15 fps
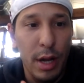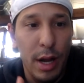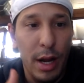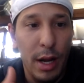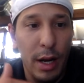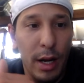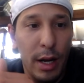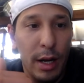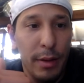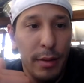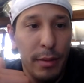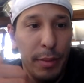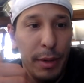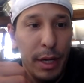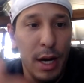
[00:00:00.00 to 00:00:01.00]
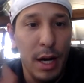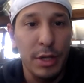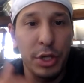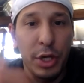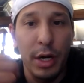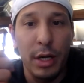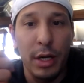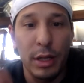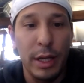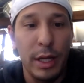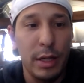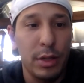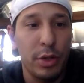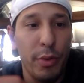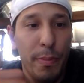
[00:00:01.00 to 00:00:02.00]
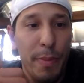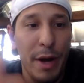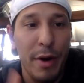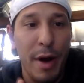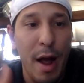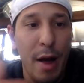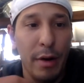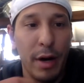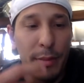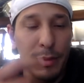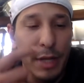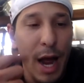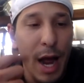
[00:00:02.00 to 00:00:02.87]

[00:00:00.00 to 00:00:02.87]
And because they're going to lead to better outcomes.